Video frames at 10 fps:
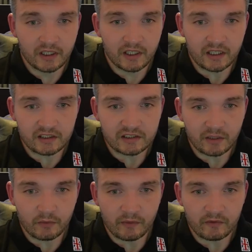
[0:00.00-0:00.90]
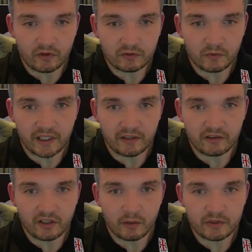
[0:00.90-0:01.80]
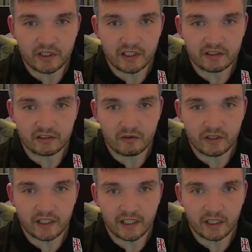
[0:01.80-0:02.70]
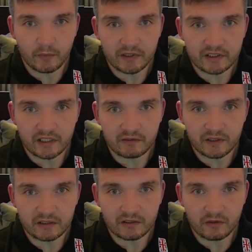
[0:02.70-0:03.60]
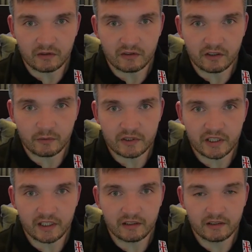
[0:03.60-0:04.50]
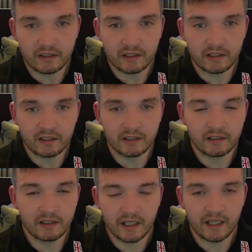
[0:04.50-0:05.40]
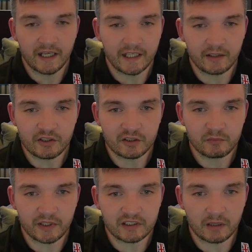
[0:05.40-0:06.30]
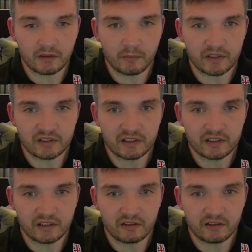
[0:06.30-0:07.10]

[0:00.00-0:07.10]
let's say we've got one here in Derbyshire. So let's go on here and we say, let's go on Derbyshire. And it just brings up the business in